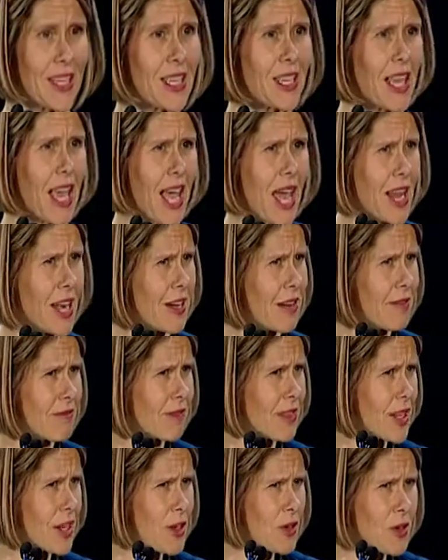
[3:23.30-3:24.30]
Ken,
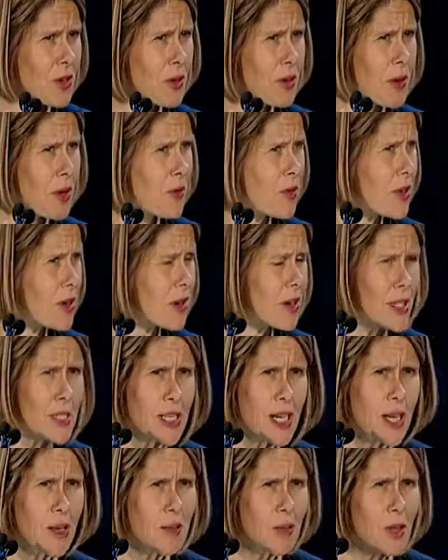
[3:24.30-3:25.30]
I know you're out there at a
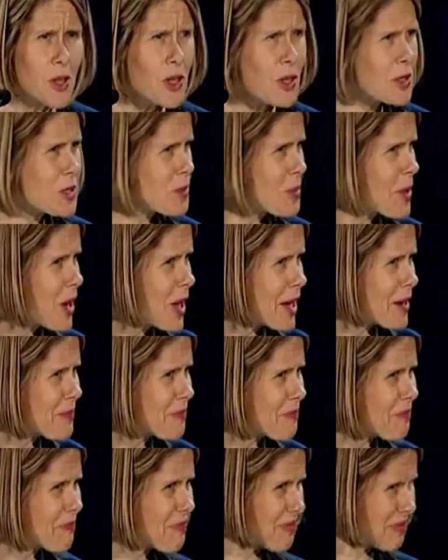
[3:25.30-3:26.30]
table close by.
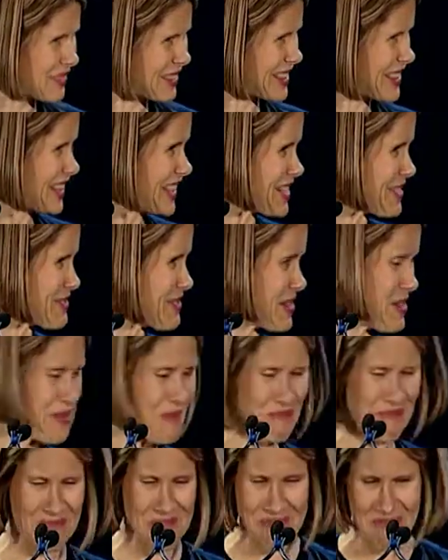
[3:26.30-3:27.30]
There we go.
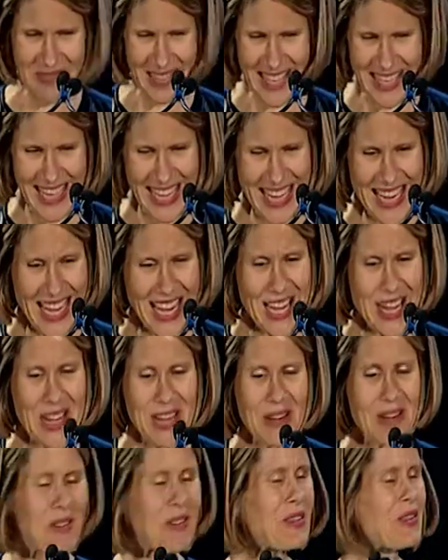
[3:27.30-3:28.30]

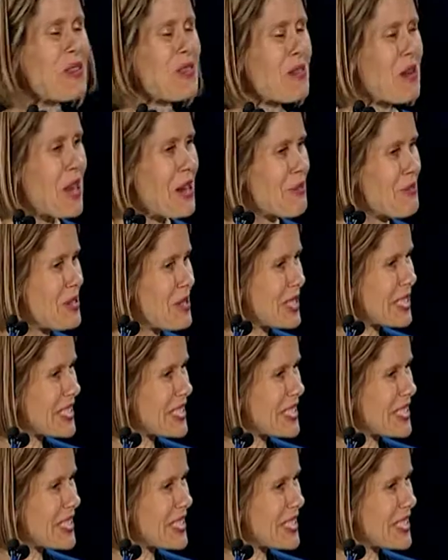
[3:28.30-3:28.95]
You're an incredible